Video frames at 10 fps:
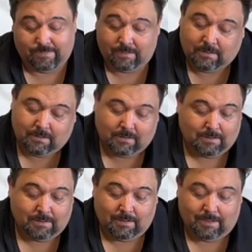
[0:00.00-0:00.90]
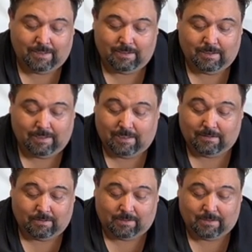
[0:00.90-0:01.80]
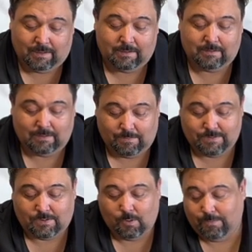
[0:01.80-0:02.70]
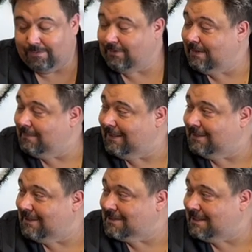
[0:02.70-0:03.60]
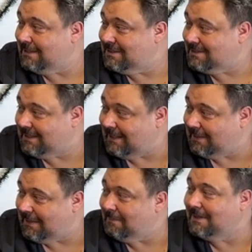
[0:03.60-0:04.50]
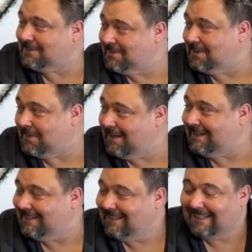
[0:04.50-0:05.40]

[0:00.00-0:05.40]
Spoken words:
And yeah, Argonaut, I was hoping for them to get a touchdown just to kind of get my score correct.